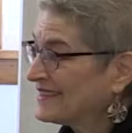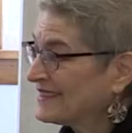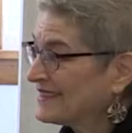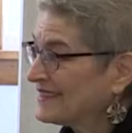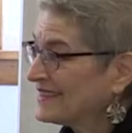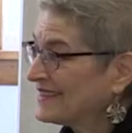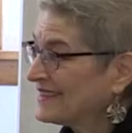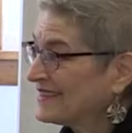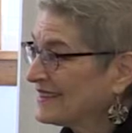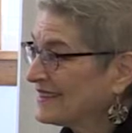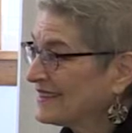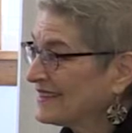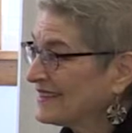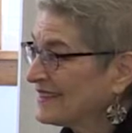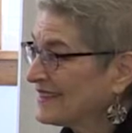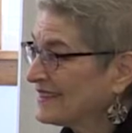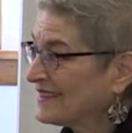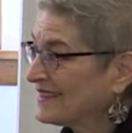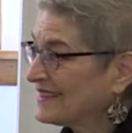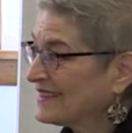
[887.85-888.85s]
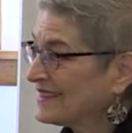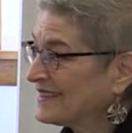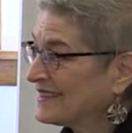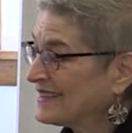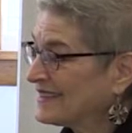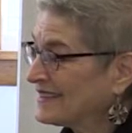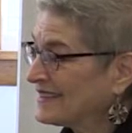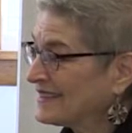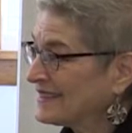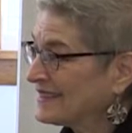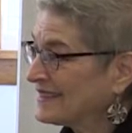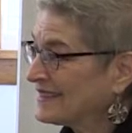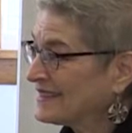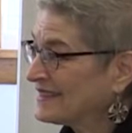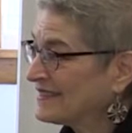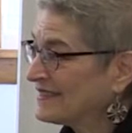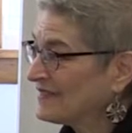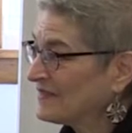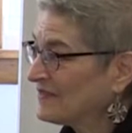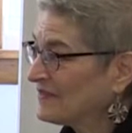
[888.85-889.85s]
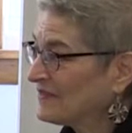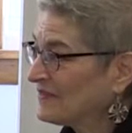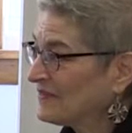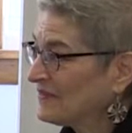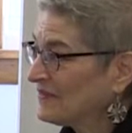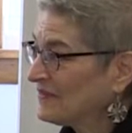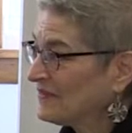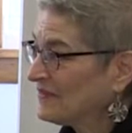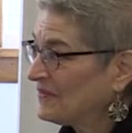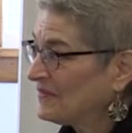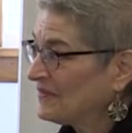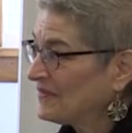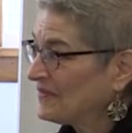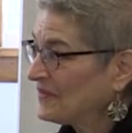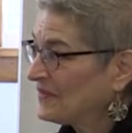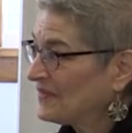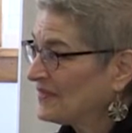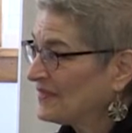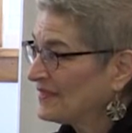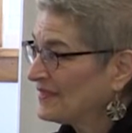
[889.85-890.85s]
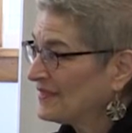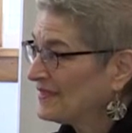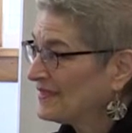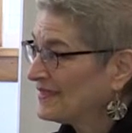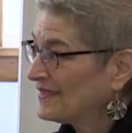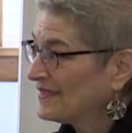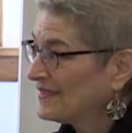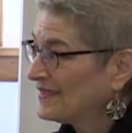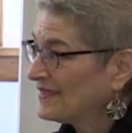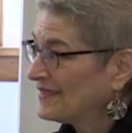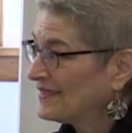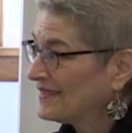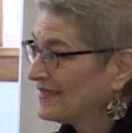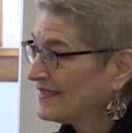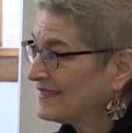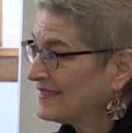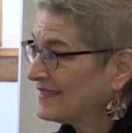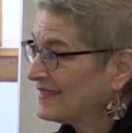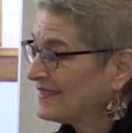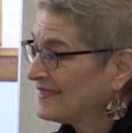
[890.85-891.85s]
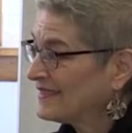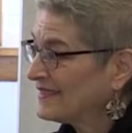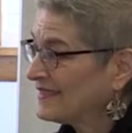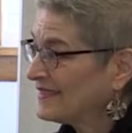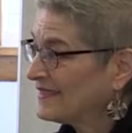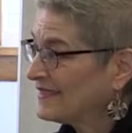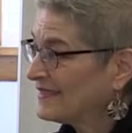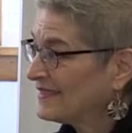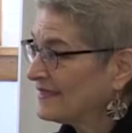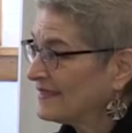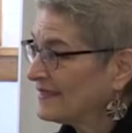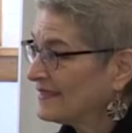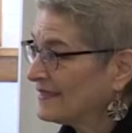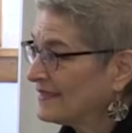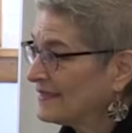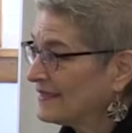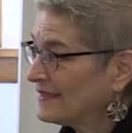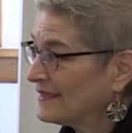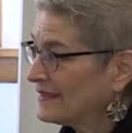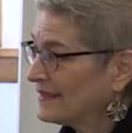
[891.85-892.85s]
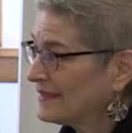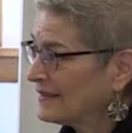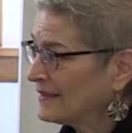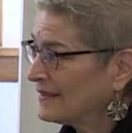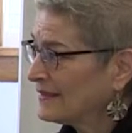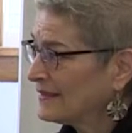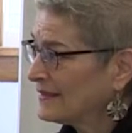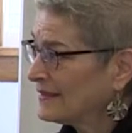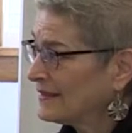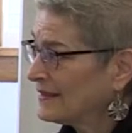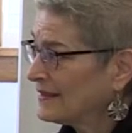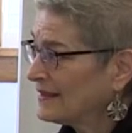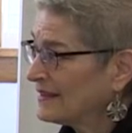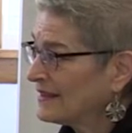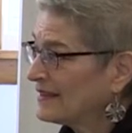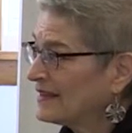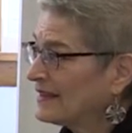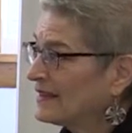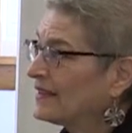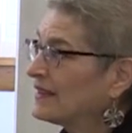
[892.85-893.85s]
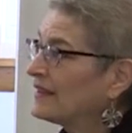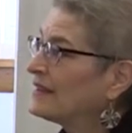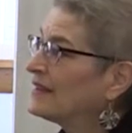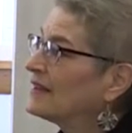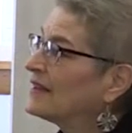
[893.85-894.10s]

No words are spoken by the person on screen.